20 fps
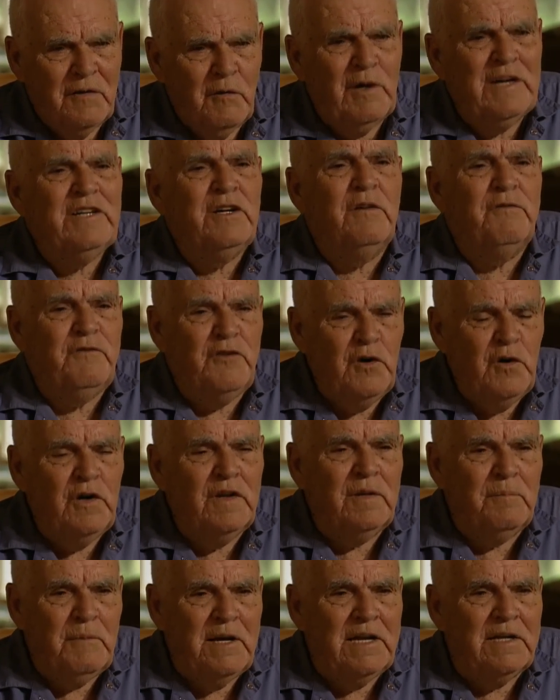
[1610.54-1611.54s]
You went to a few
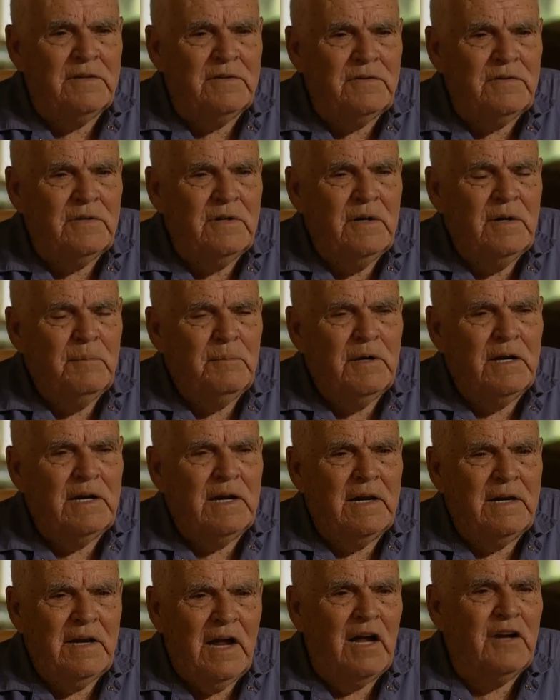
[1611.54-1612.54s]
of the meetings, but
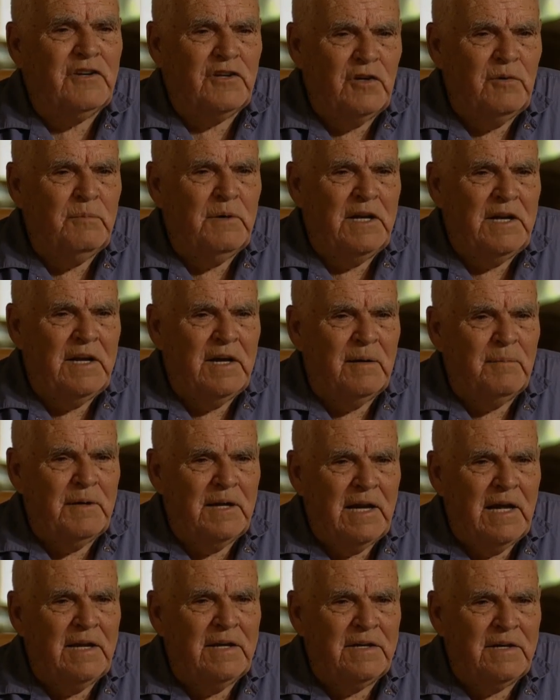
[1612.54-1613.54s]
uh, not too many of them,
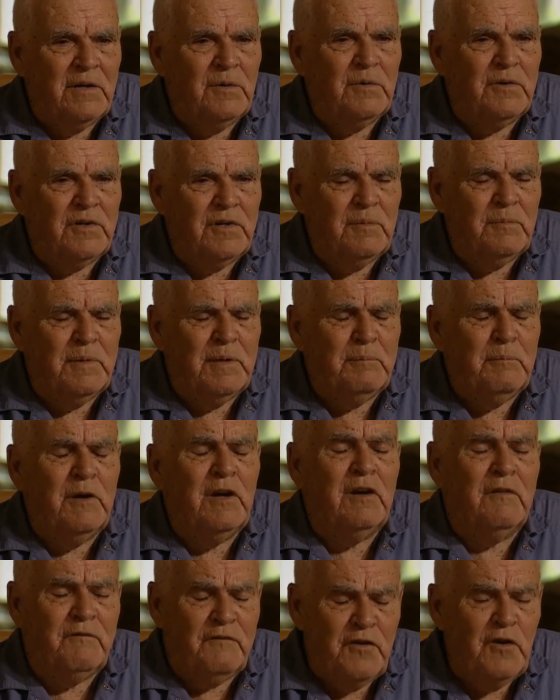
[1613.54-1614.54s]
and I didn't go to too many,
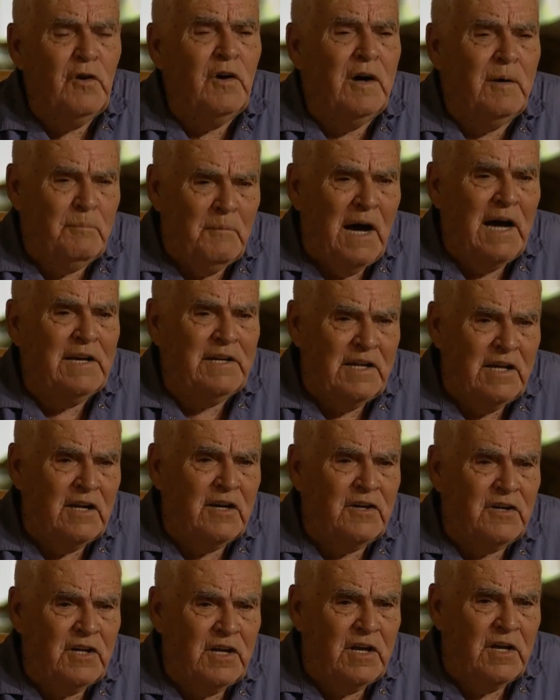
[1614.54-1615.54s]
but a few of them I did
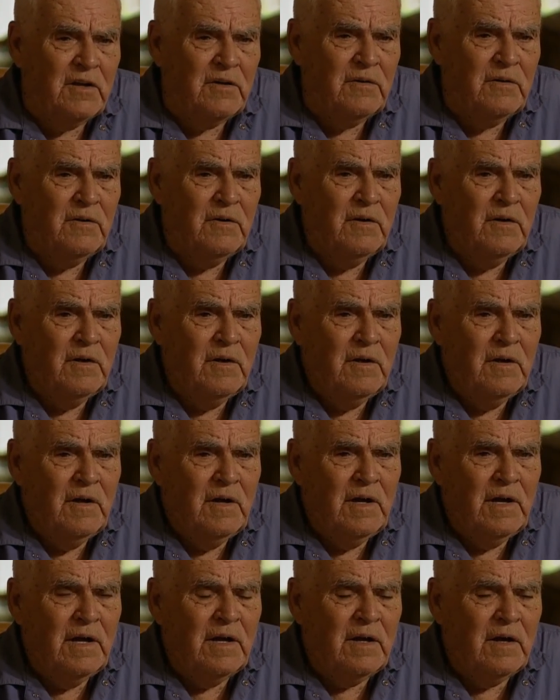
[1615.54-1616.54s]
attend.
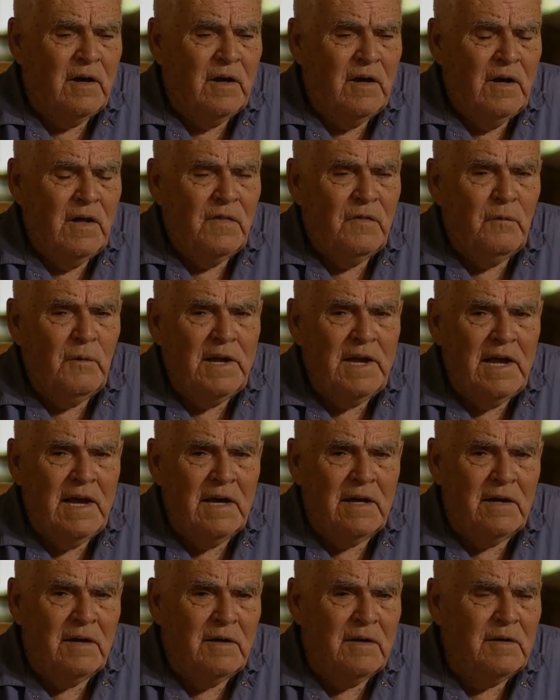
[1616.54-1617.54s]
And uh, we
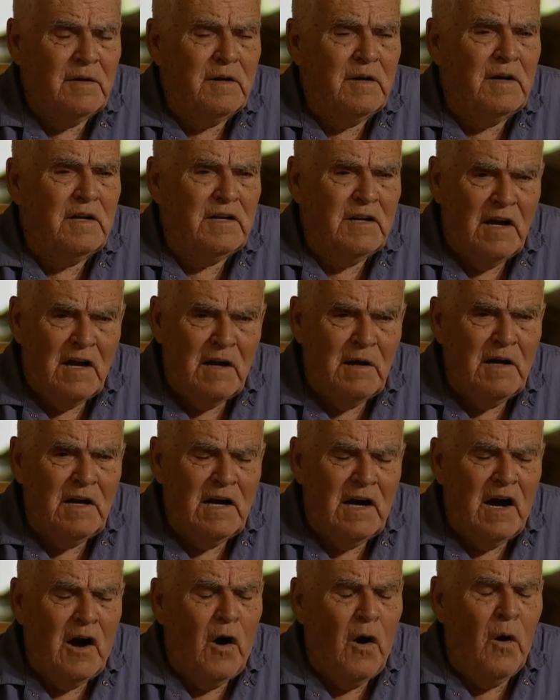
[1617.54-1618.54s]
had a
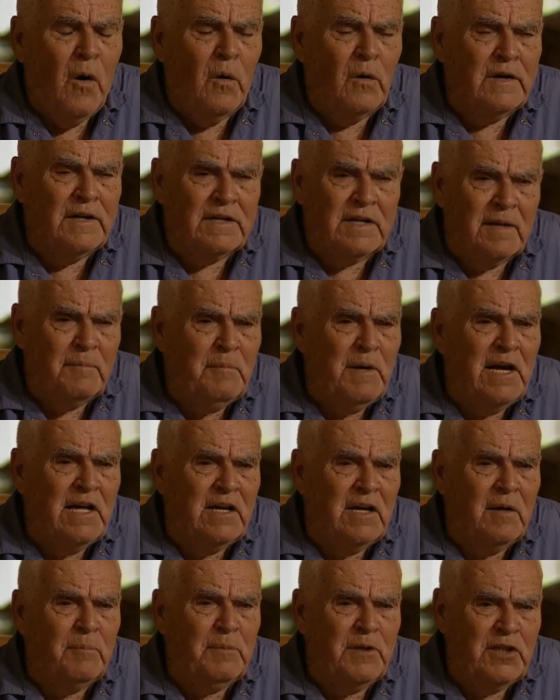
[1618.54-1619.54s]
hall that they met
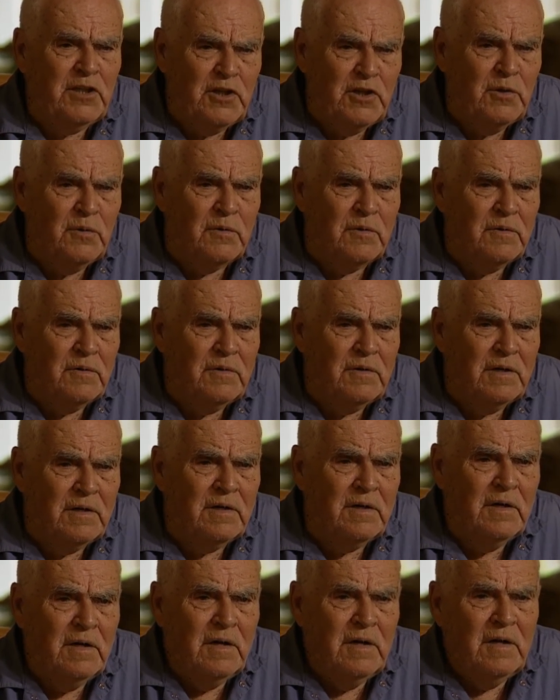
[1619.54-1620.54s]
up in Union,
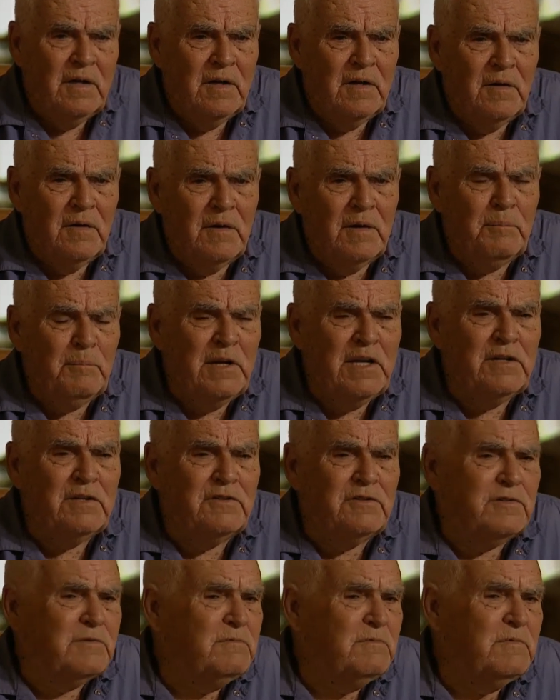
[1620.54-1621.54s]
and we'd meet
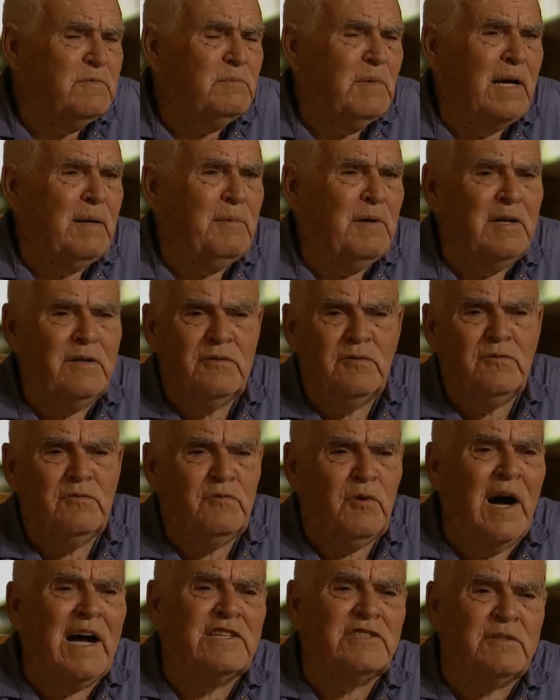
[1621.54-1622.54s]
maybe
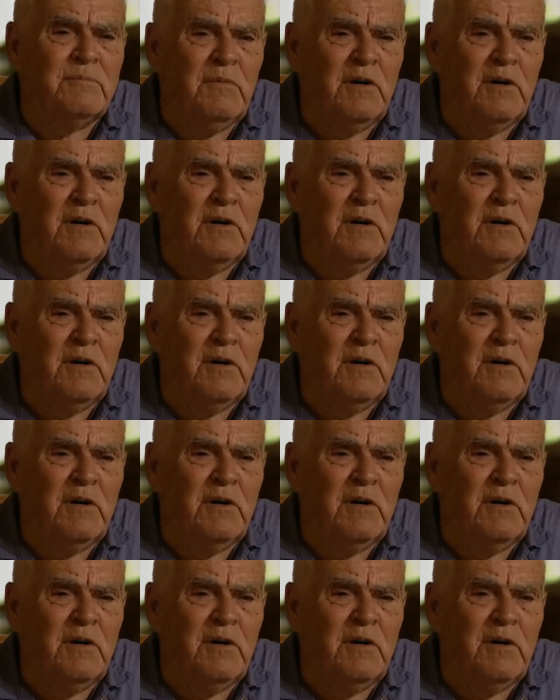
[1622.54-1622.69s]
twice a